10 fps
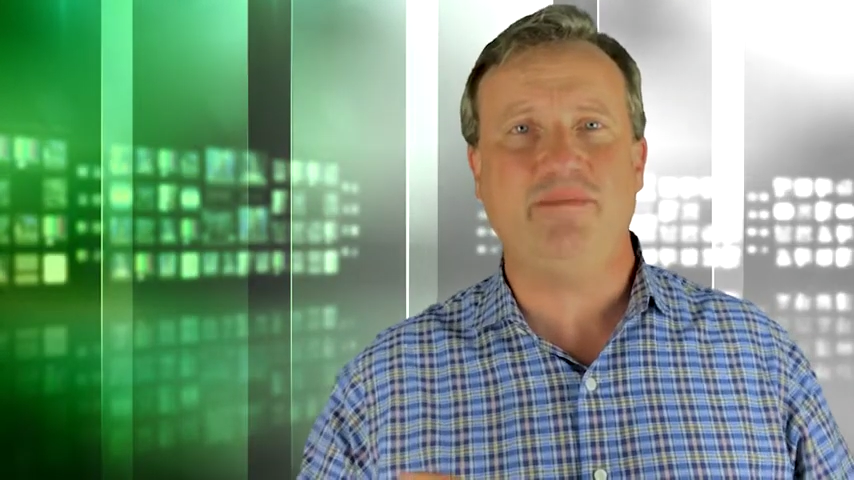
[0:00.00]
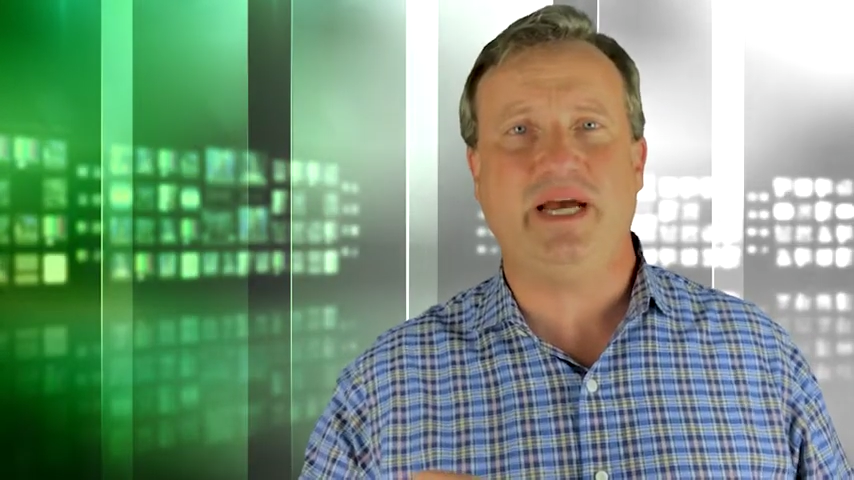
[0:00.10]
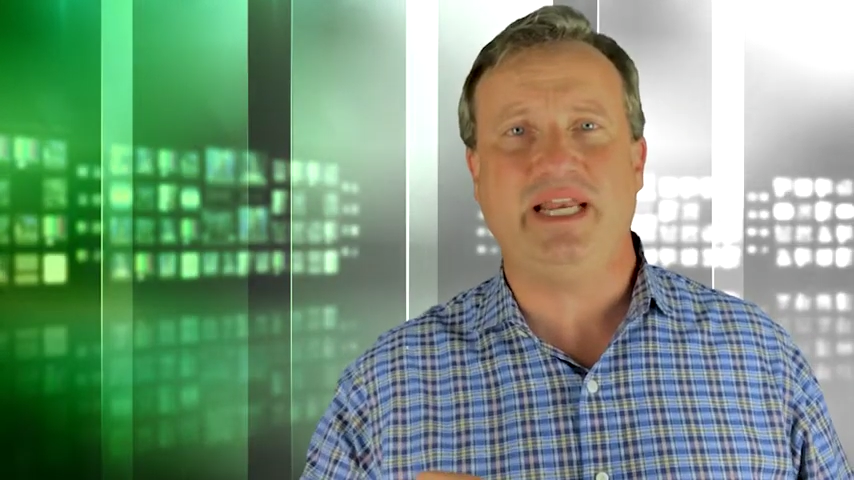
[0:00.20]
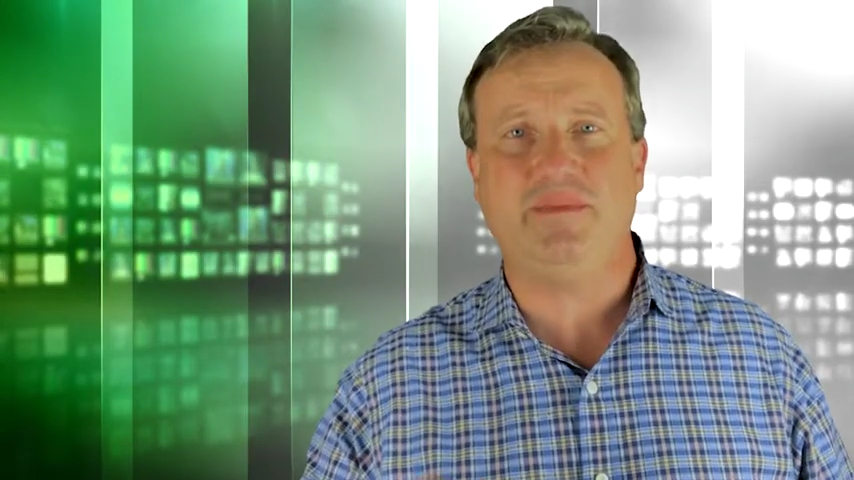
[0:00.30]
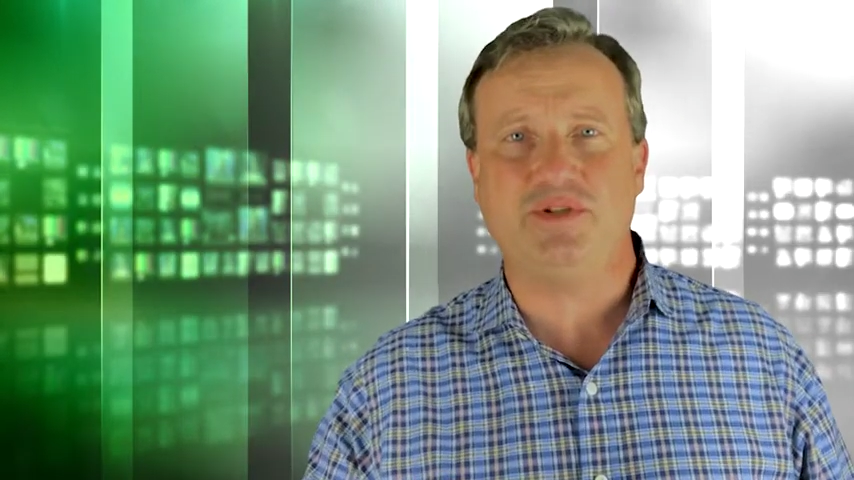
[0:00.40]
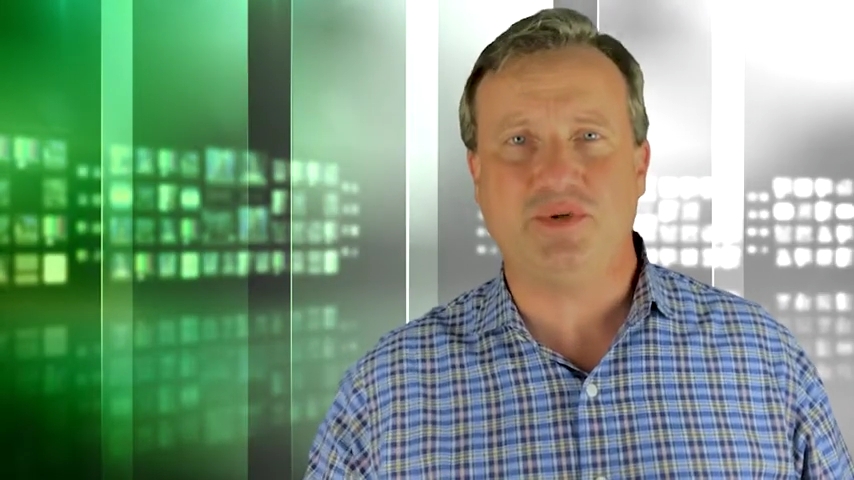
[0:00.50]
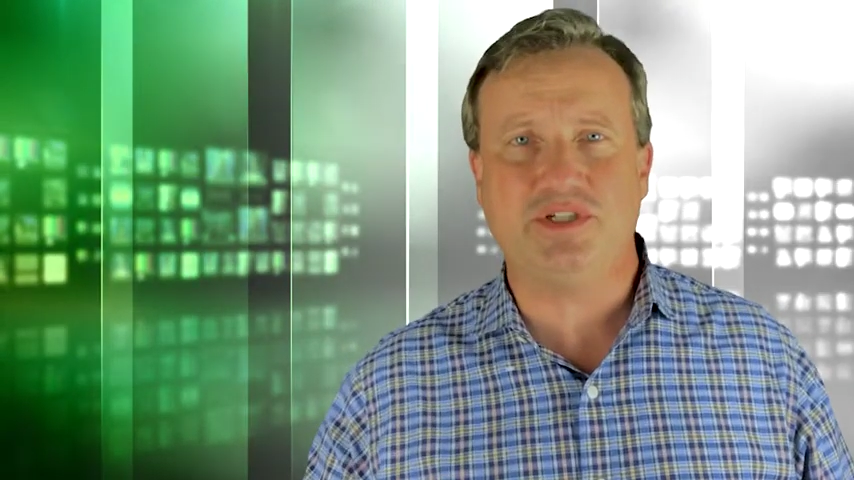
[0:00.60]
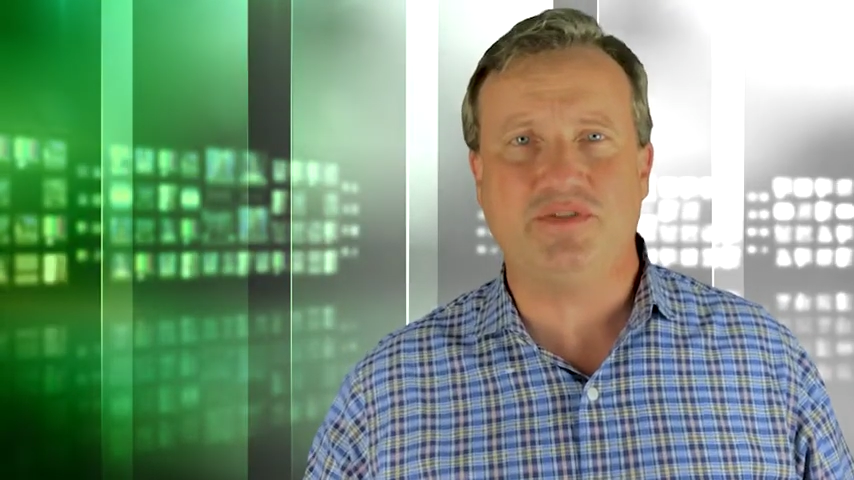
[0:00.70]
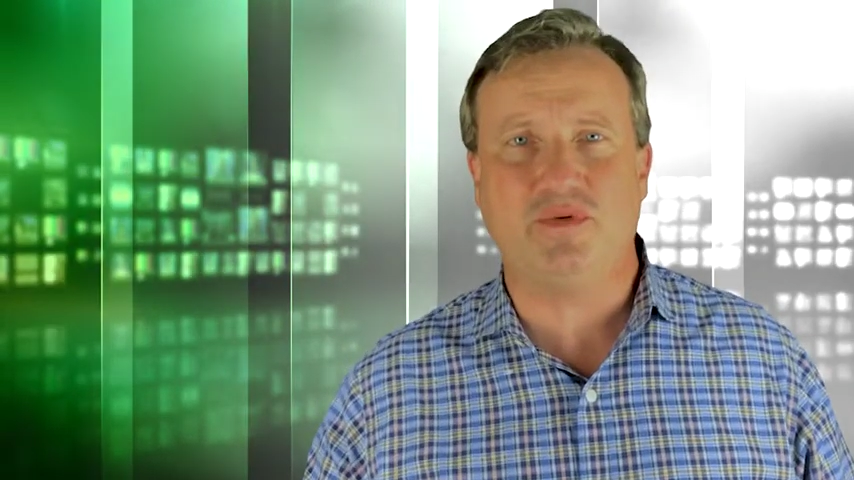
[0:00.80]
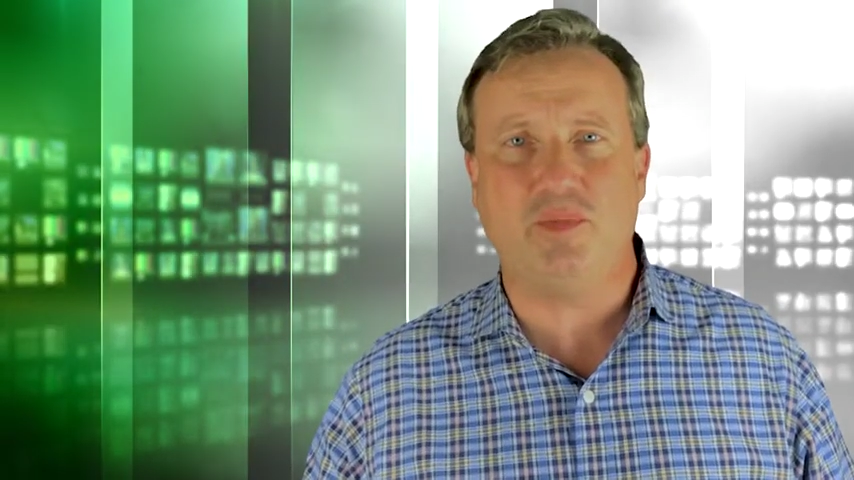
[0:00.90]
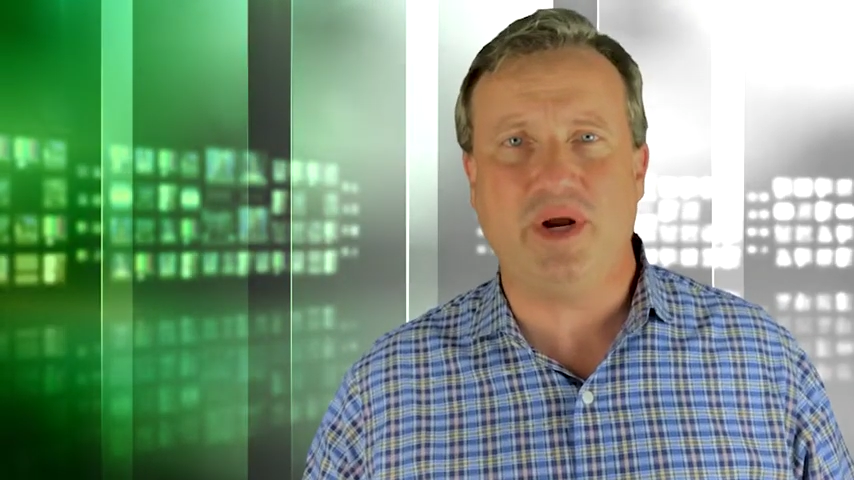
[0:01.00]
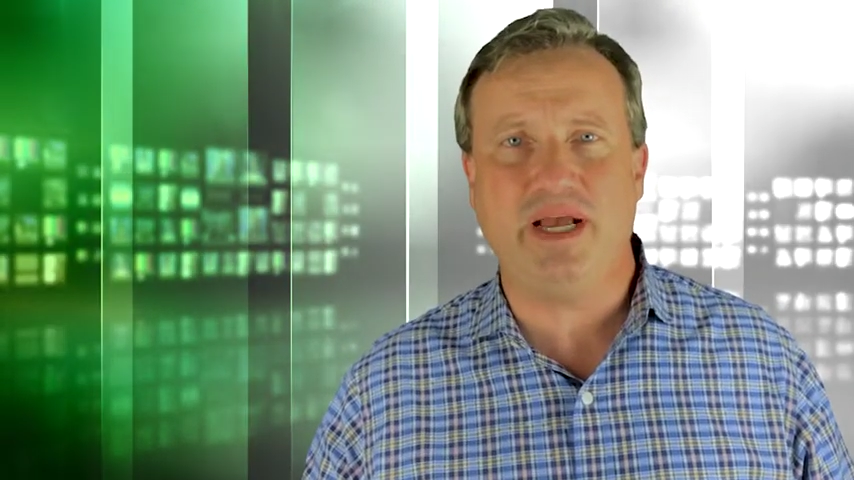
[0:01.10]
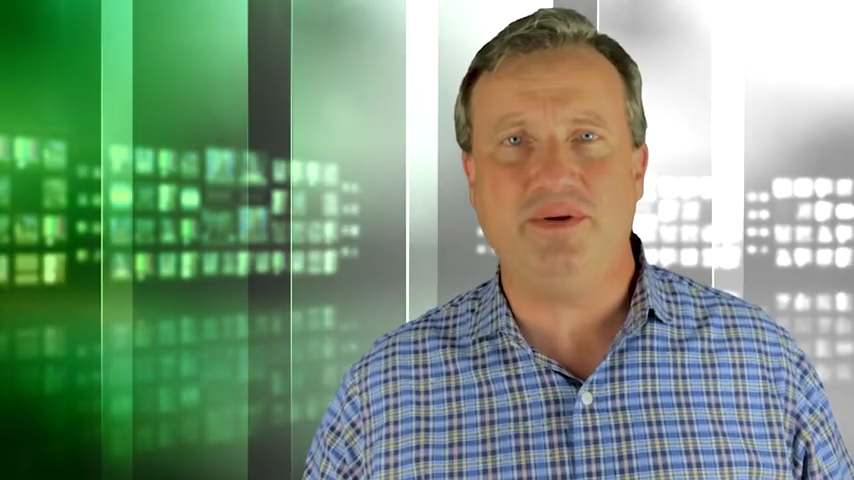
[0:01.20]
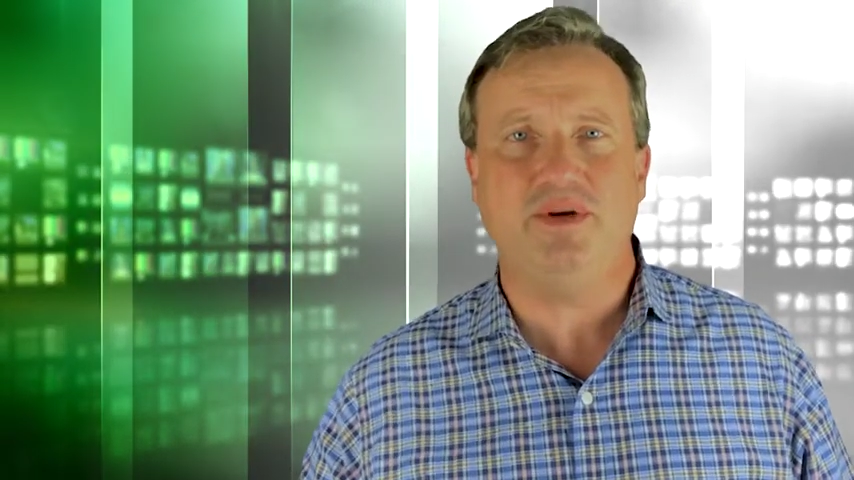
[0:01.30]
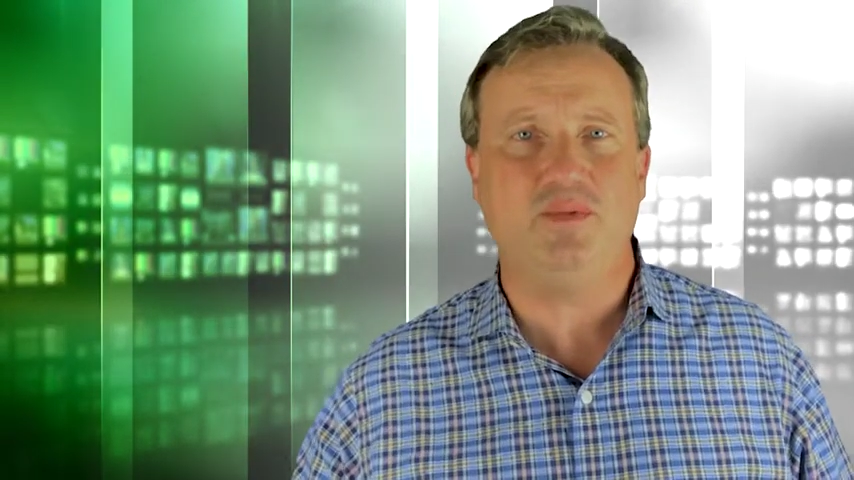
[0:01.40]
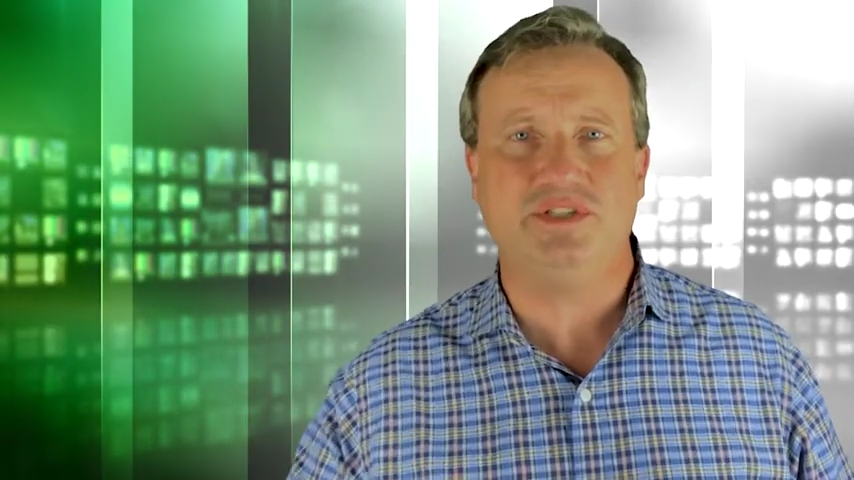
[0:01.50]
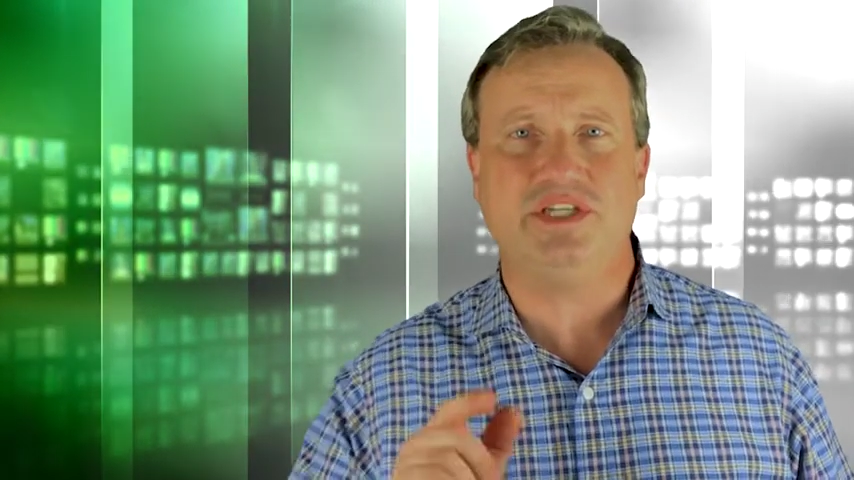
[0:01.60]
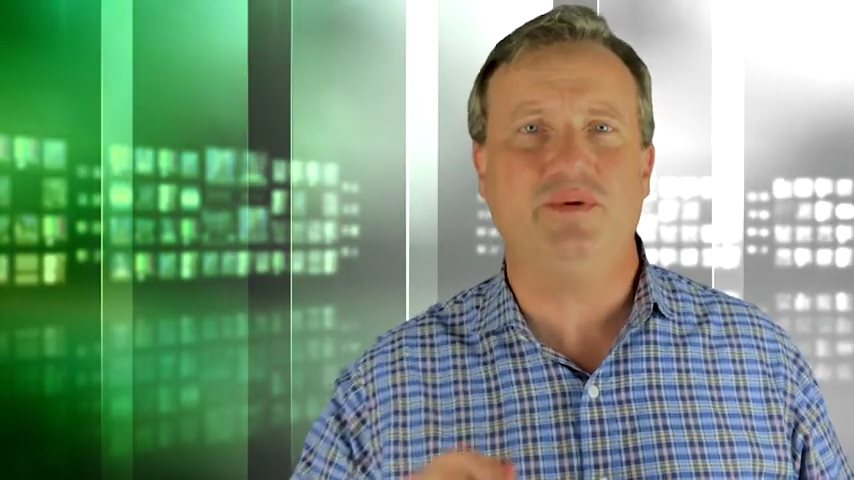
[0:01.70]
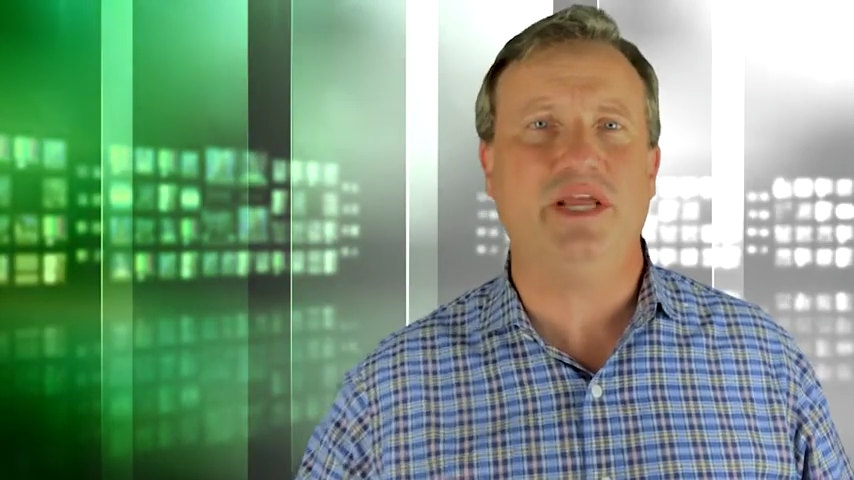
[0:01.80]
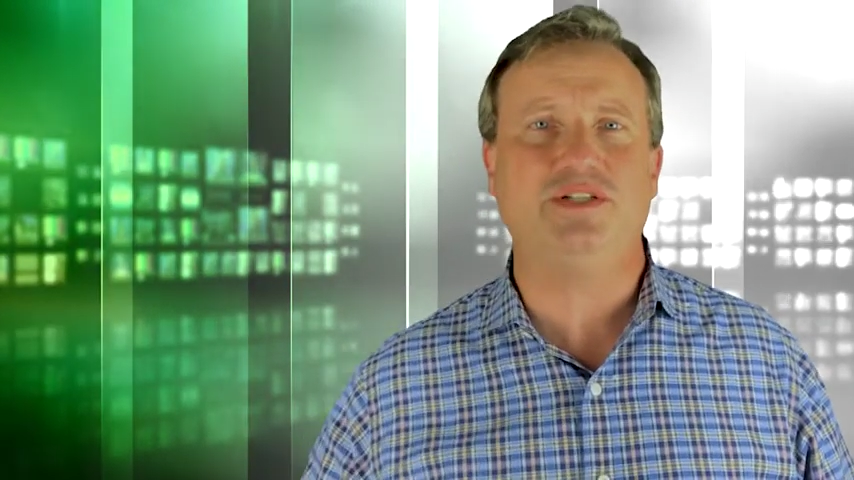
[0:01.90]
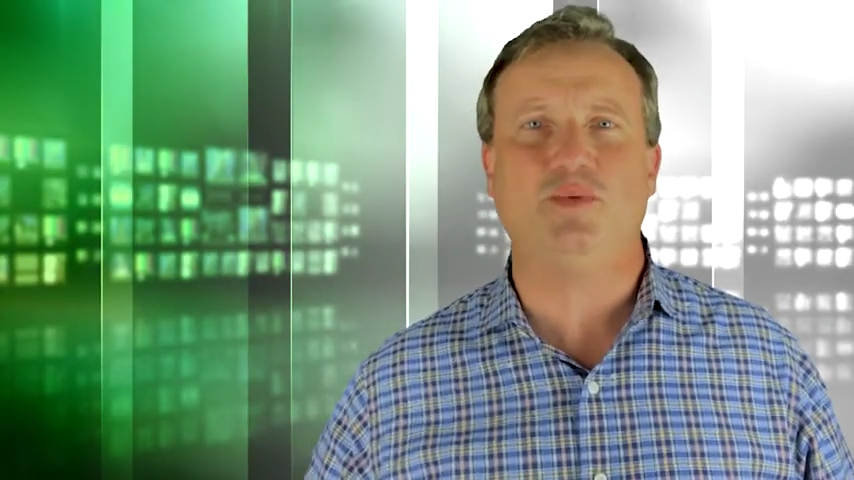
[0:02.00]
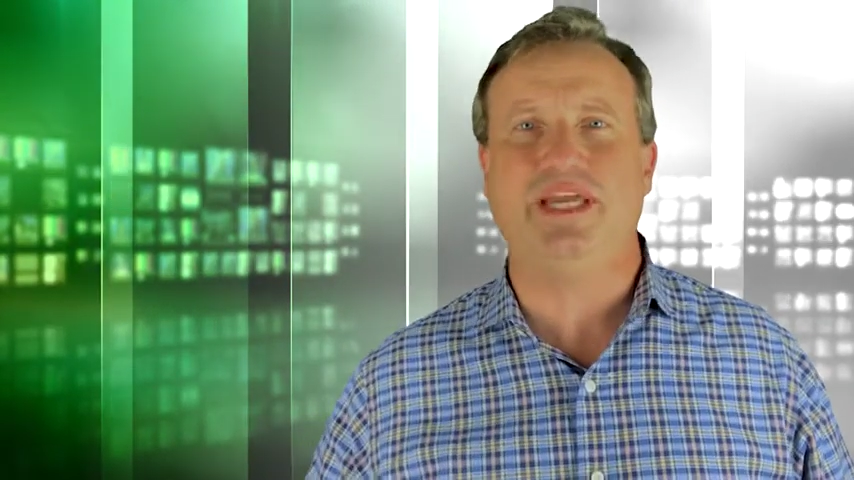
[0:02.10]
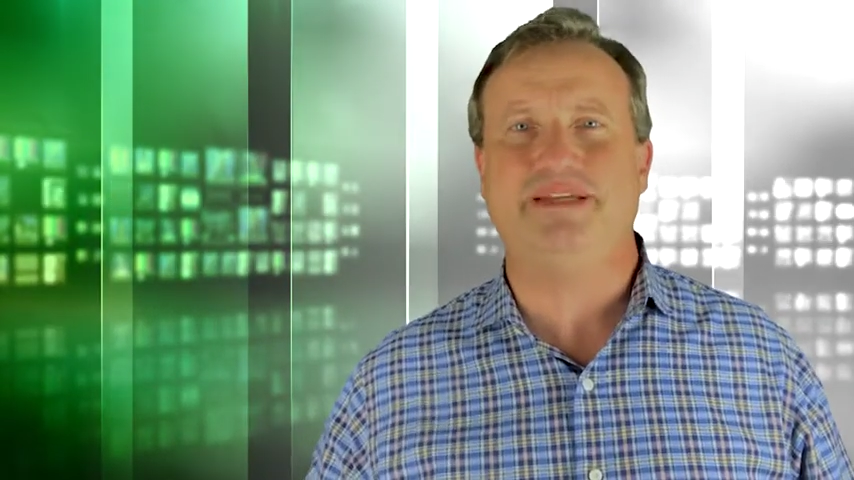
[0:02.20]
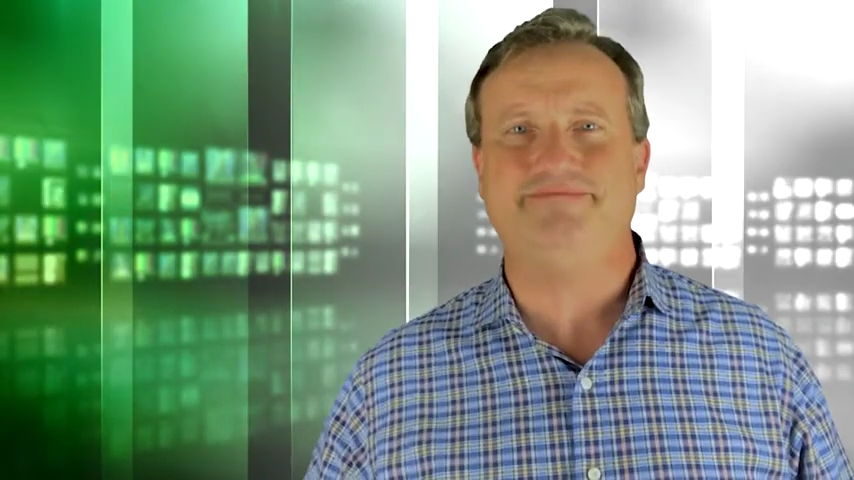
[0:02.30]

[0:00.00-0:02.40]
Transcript: My name is Christopher Brown. We'll see you next week.